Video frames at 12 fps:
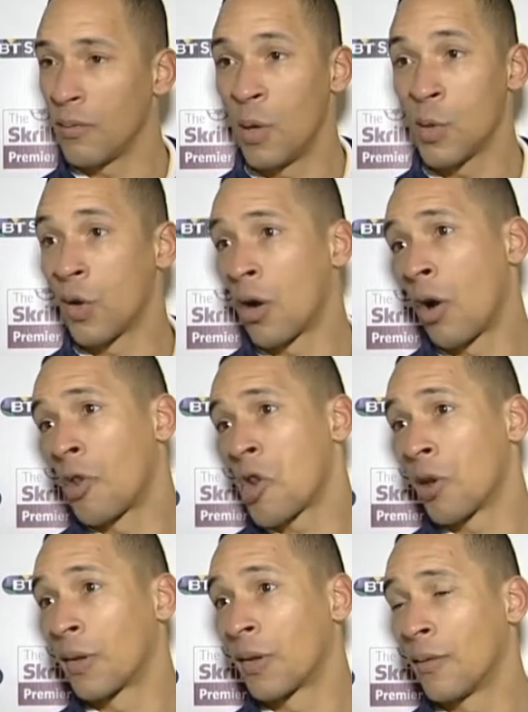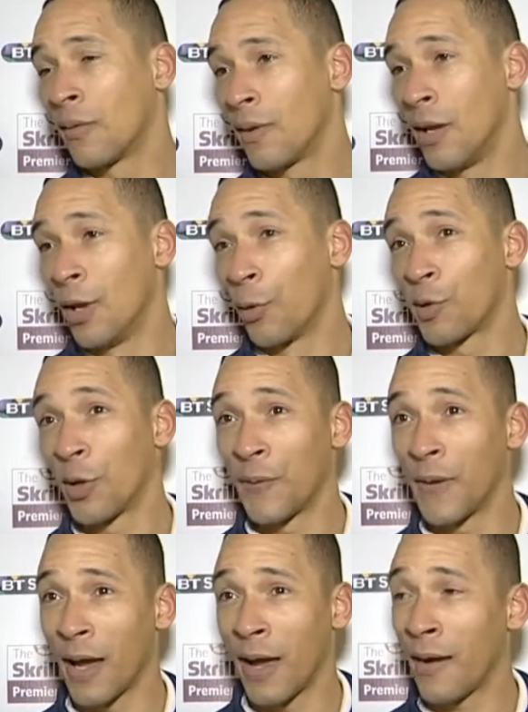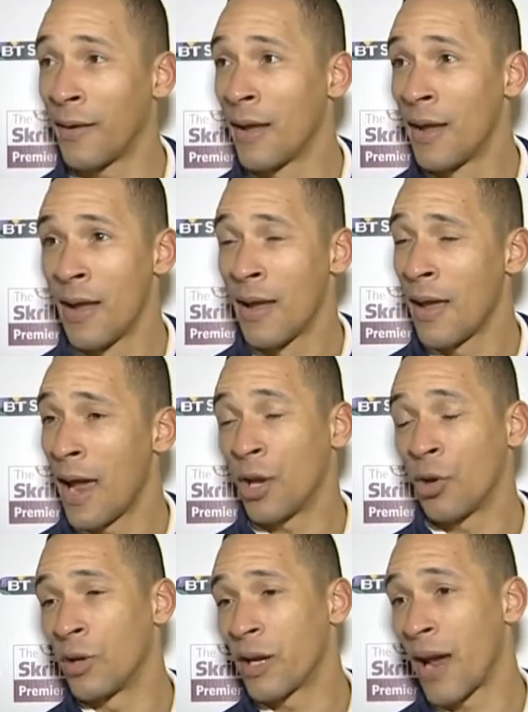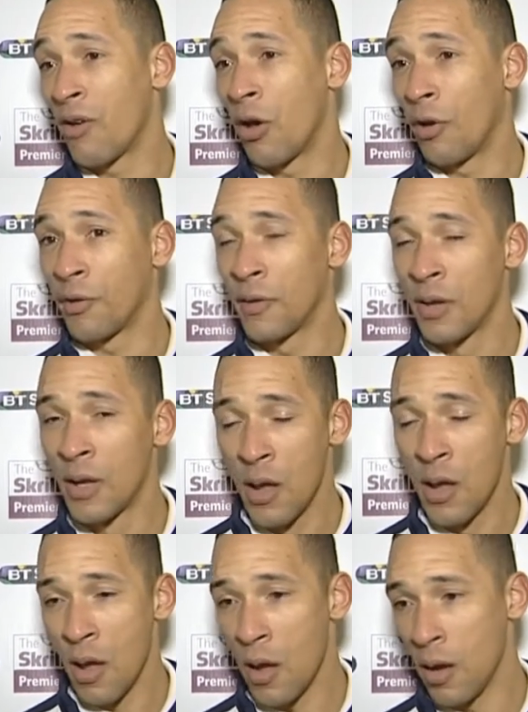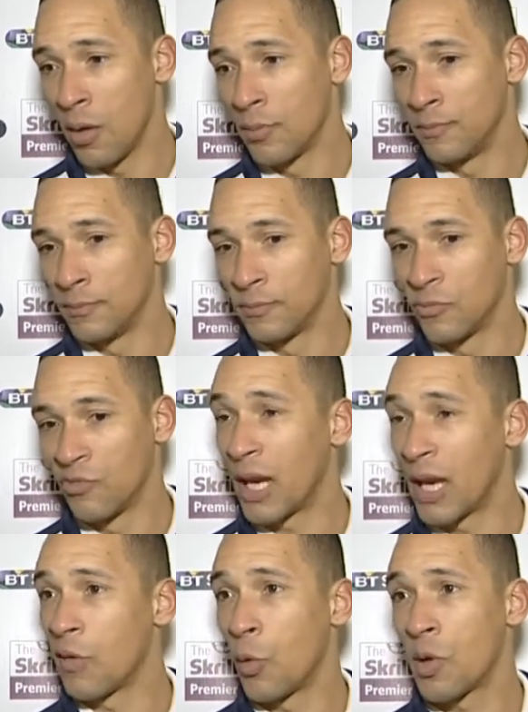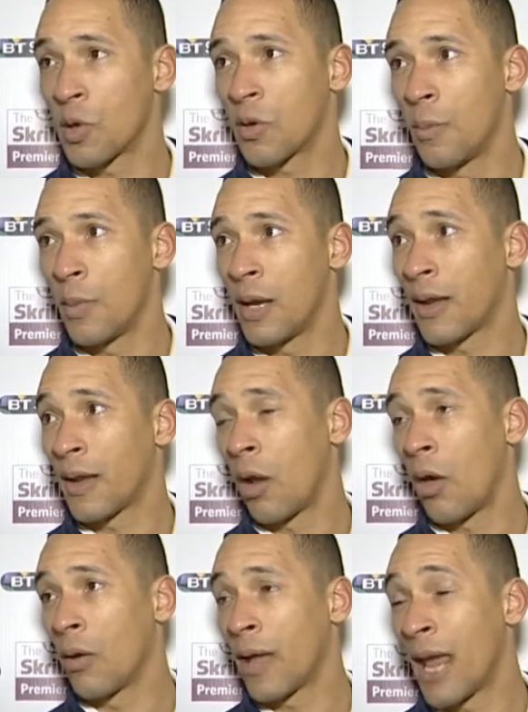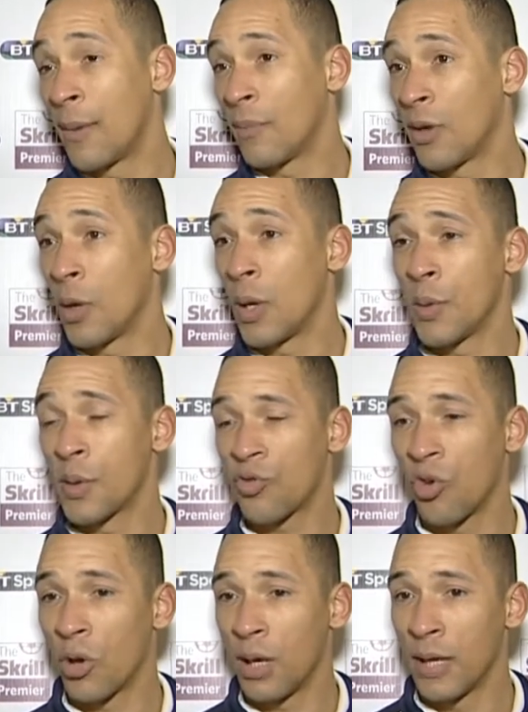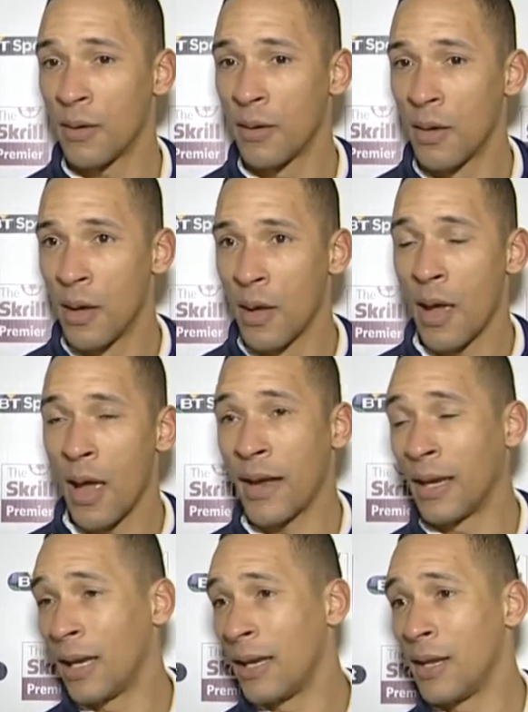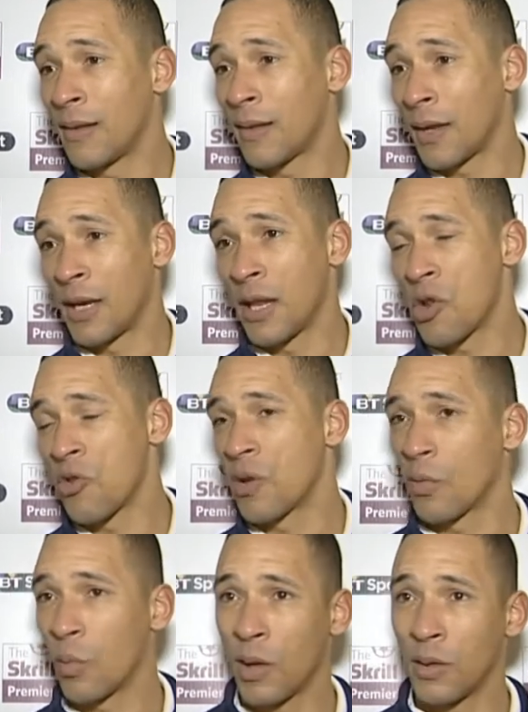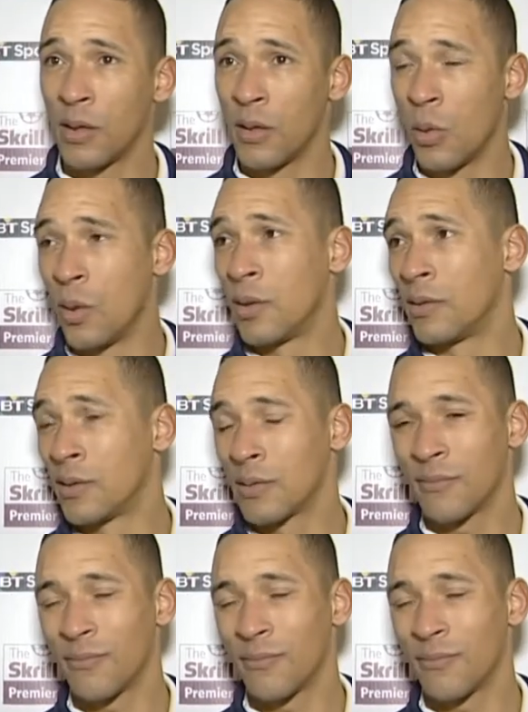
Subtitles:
he was unconscious. Stuff he can't, and he couldn't carry on. Ricky's only just come in, he had a lot of games, he was struggling, and Linney's had an injury as well, to